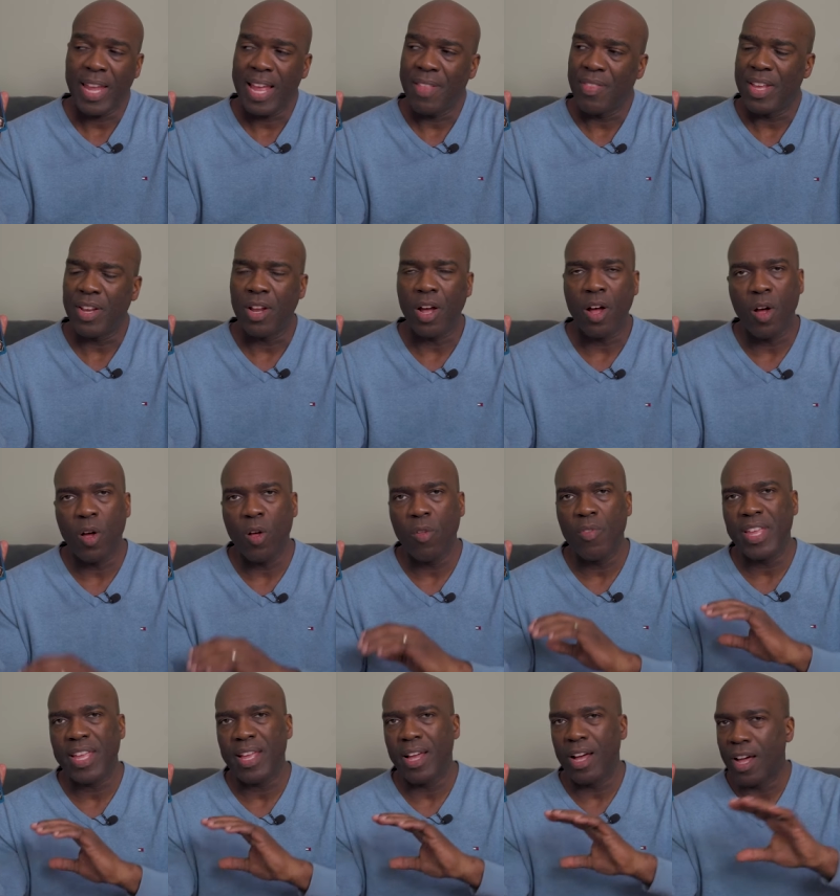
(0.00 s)
And then all
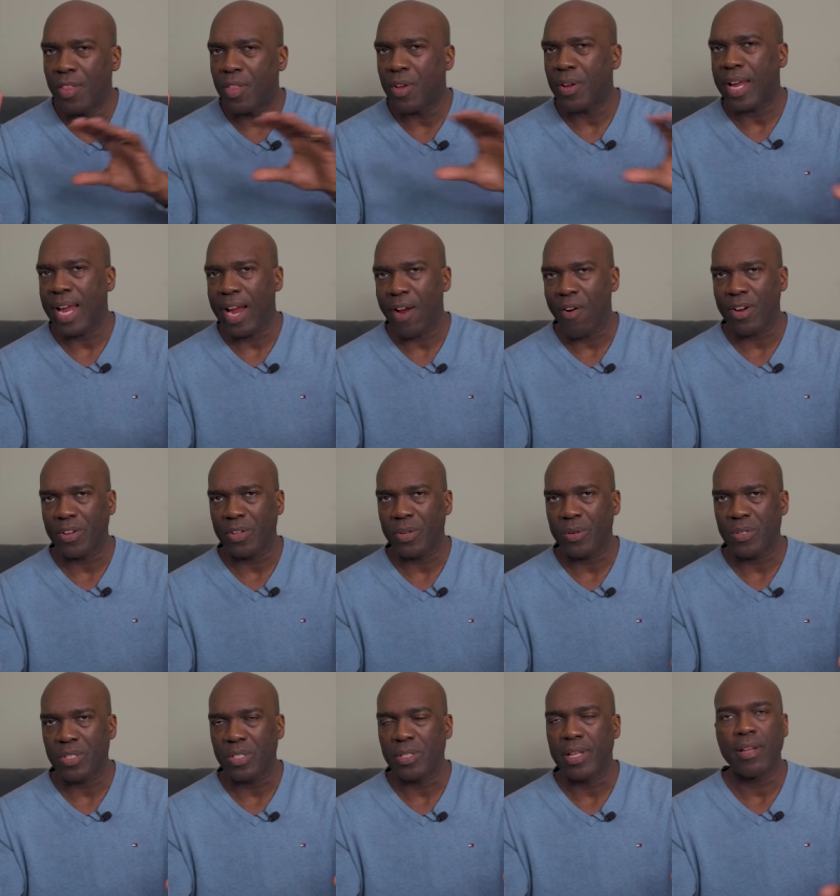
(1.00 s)
the other
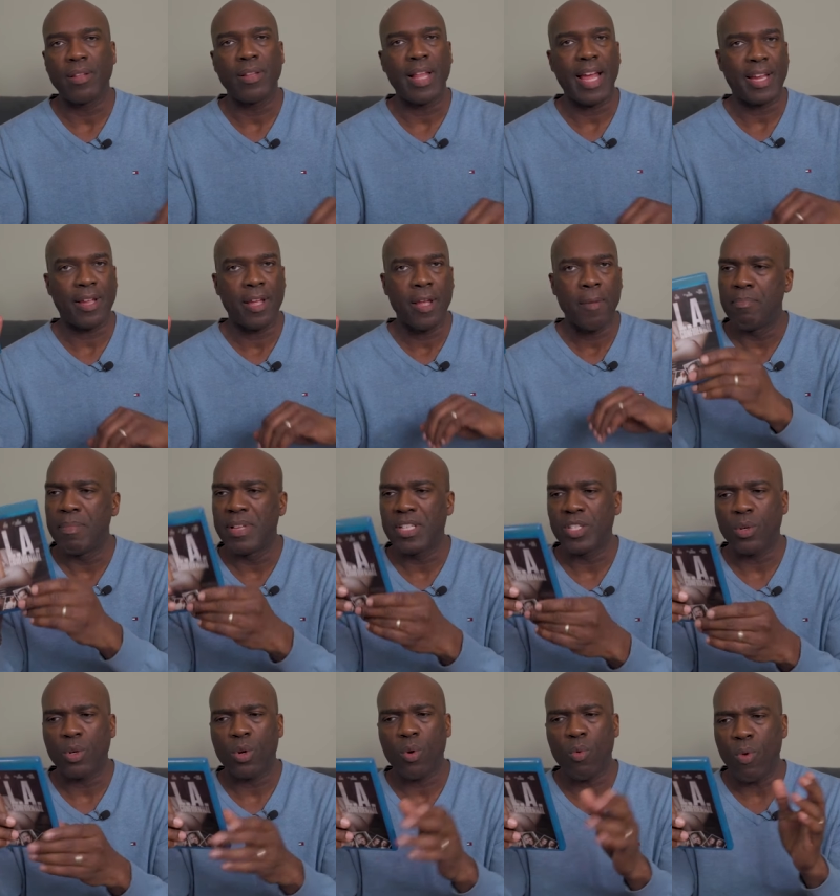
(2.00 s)
characters like
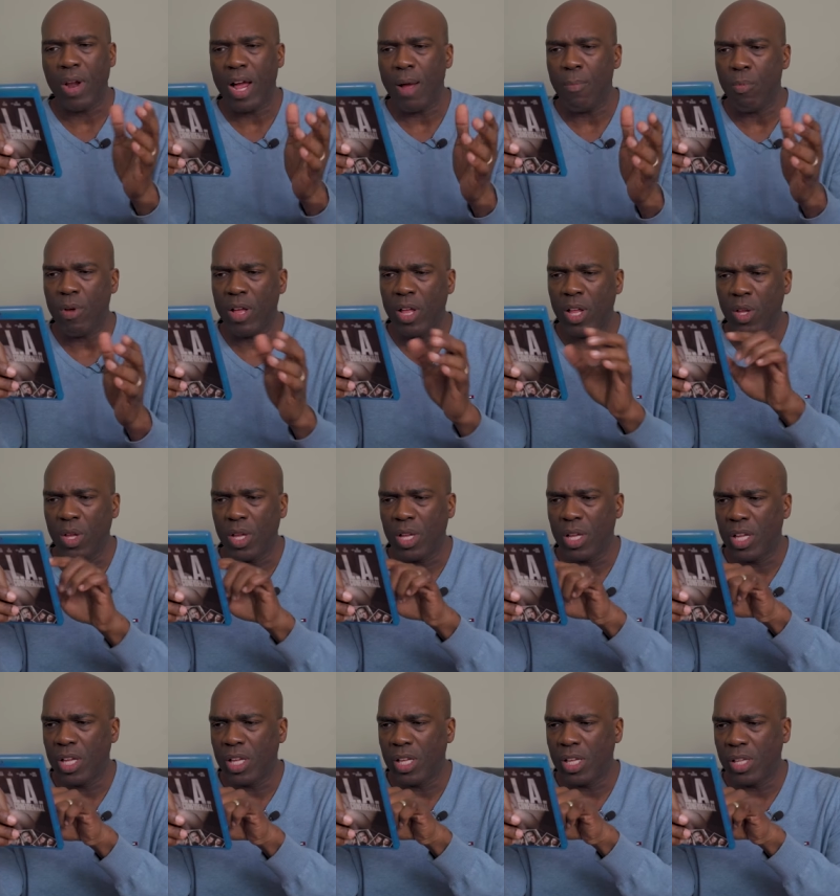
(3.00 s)
Mr. Cromwell,
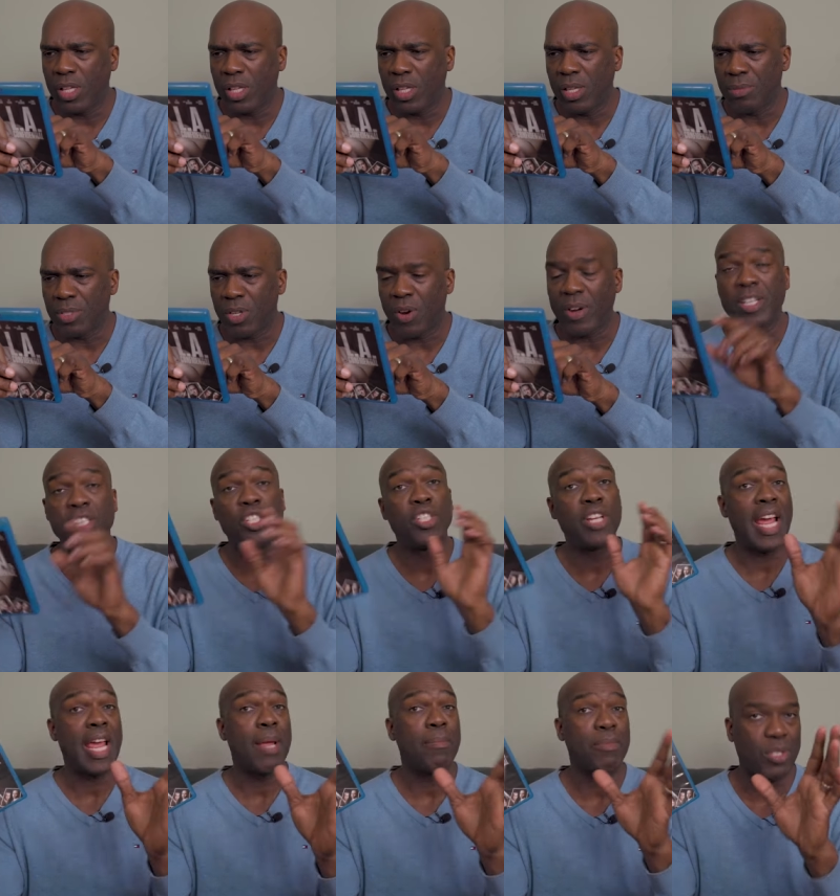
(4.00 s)
uh, I'm sorry,
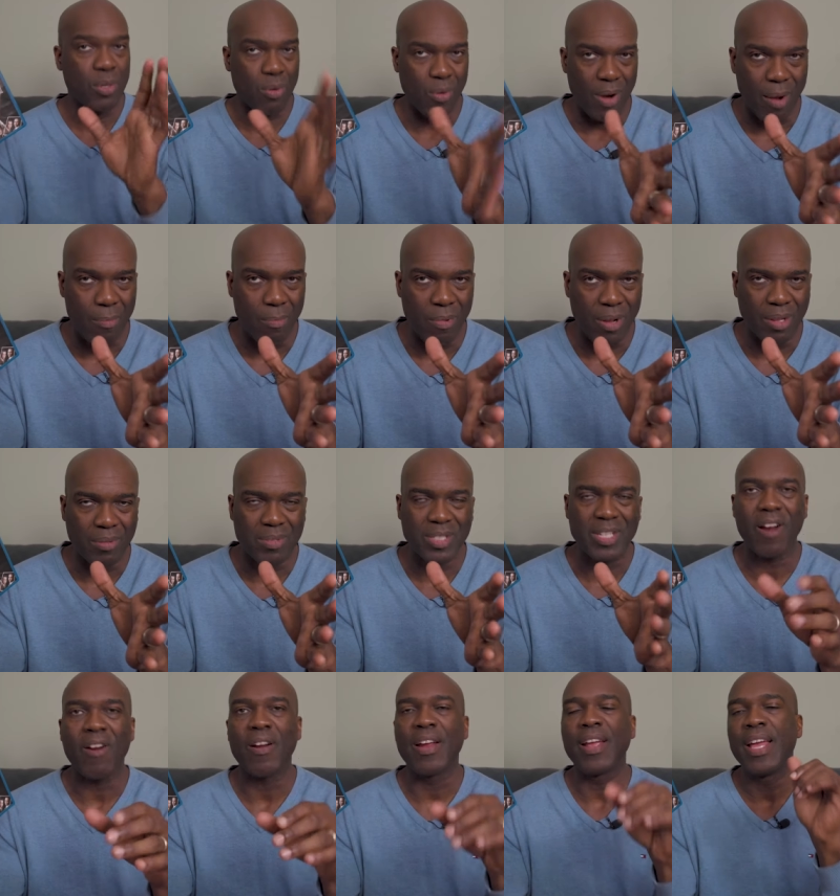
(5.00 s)
James Cromwell,
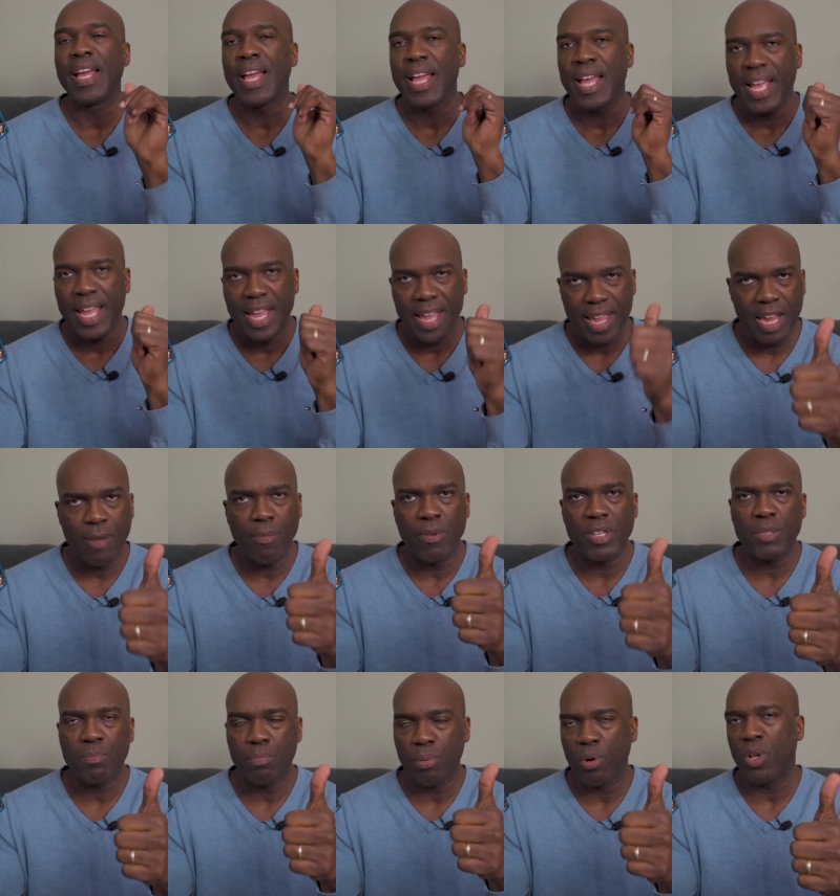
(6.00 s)
sorry, he
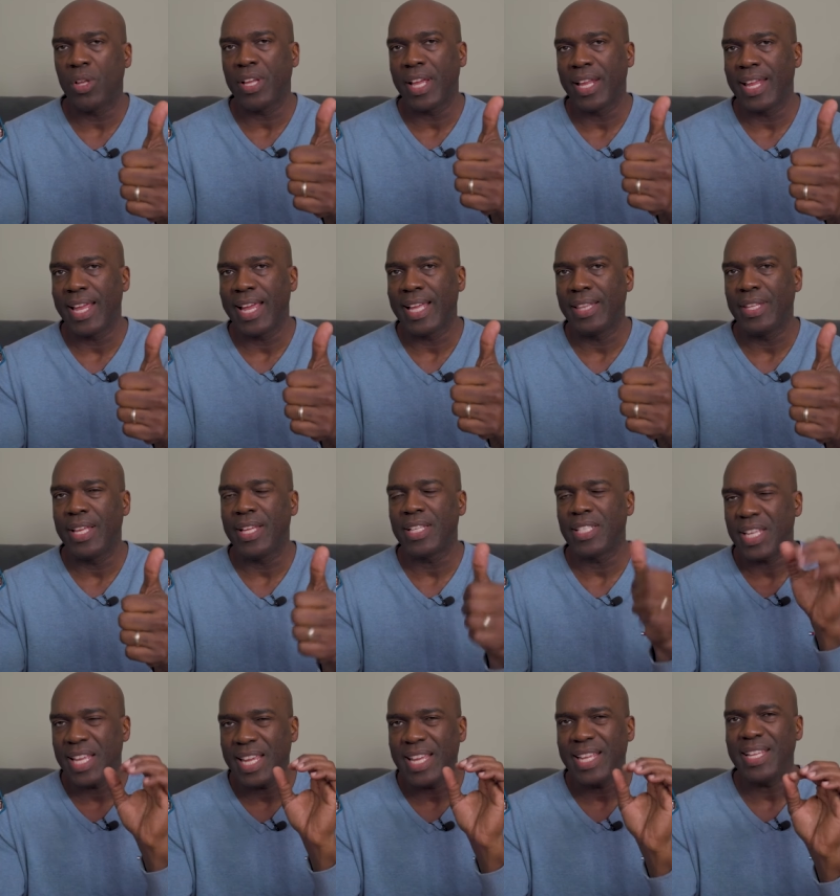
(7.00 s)
was brilliant in
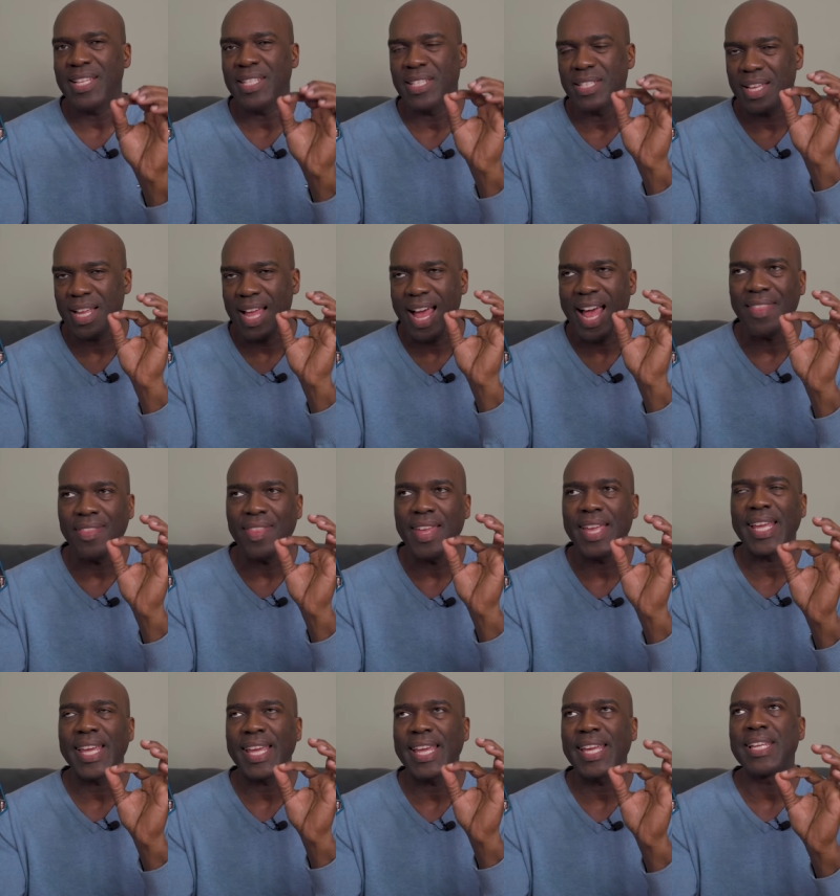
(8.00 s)
this. He is, I
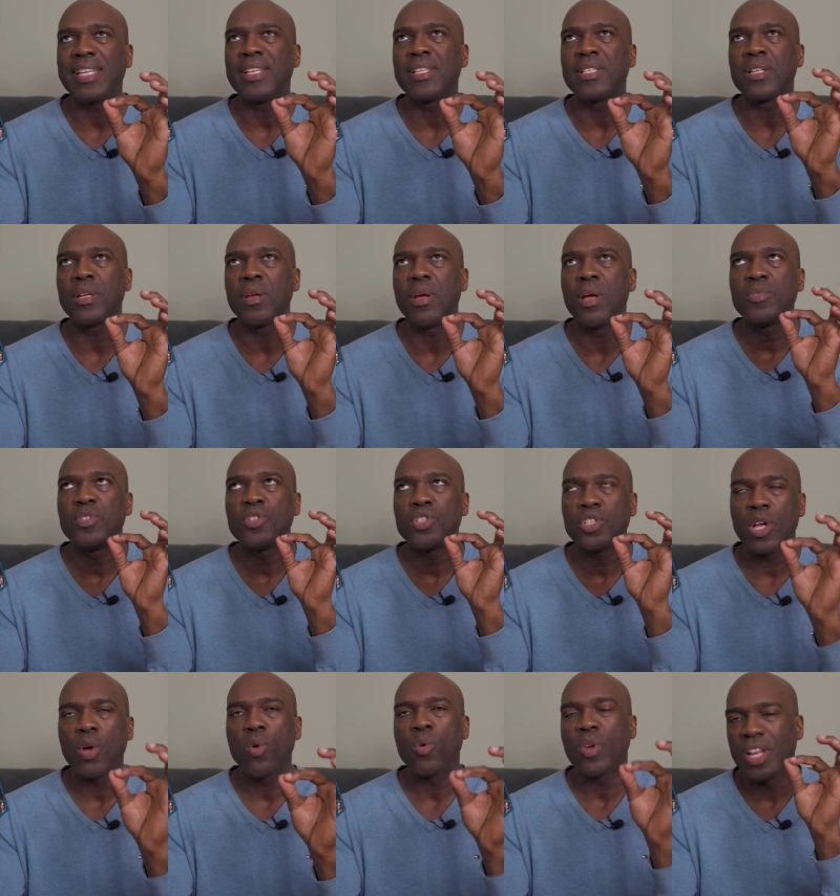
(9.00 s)
think he is
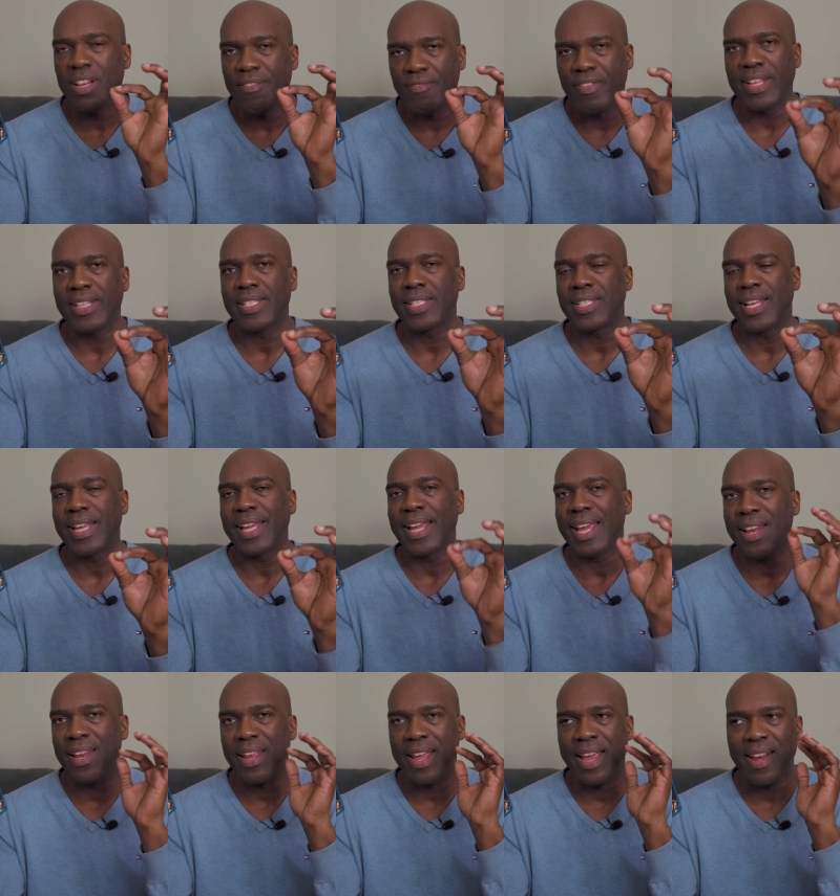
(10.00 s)
so convincing
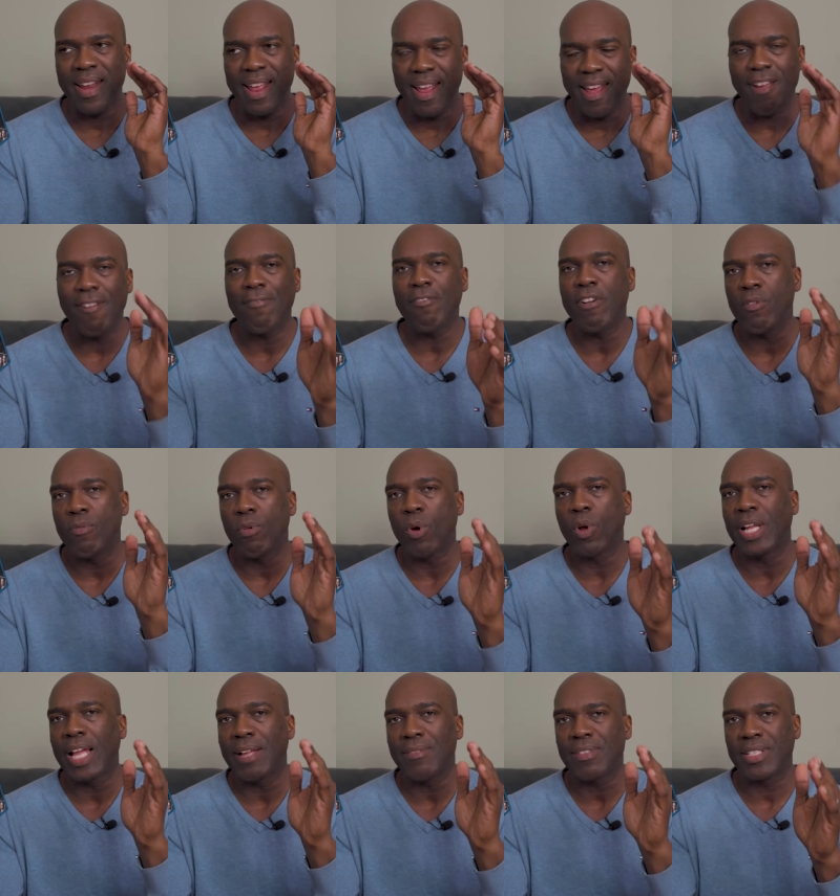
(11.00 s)
in, in every
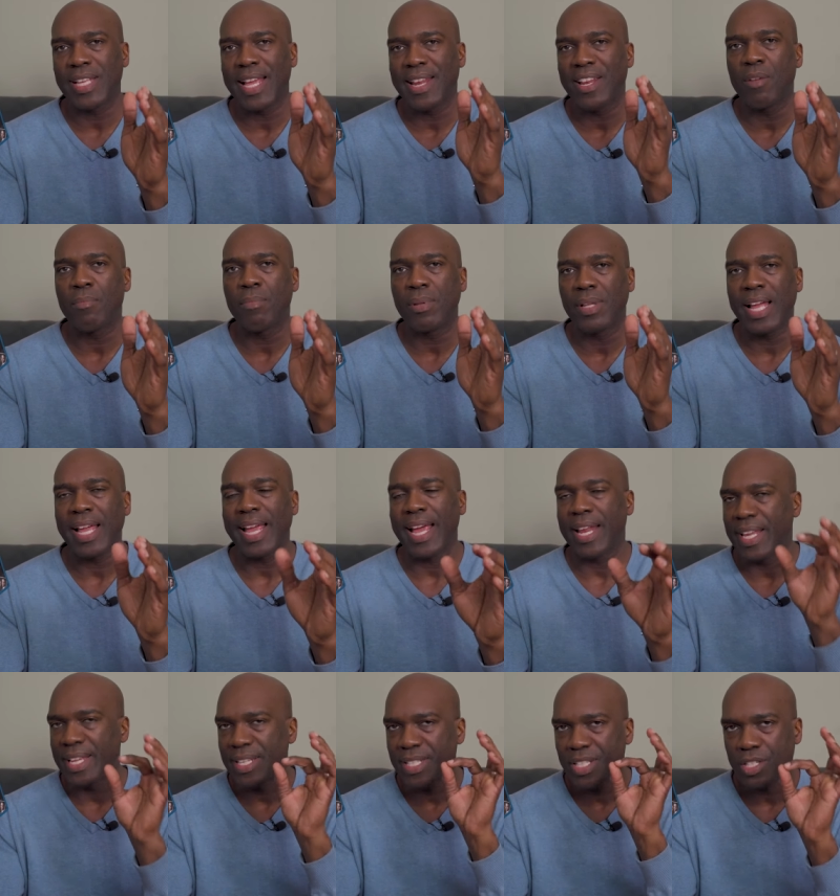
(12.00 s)
role I've seen him play and He's